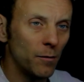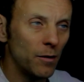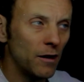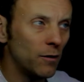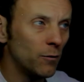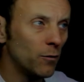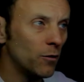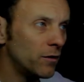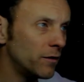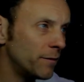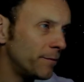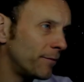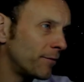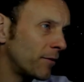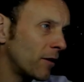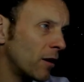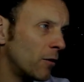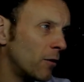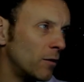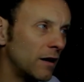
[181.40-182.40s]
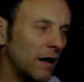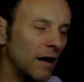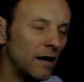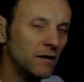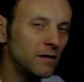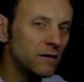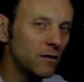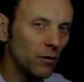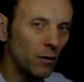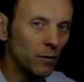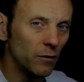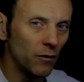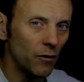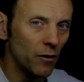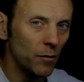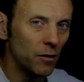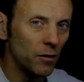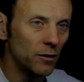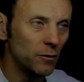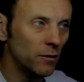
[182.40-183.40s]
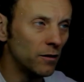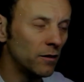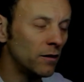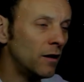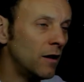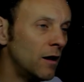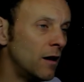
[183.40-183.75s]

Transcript: the pink one, we're getting to grips with the blue one,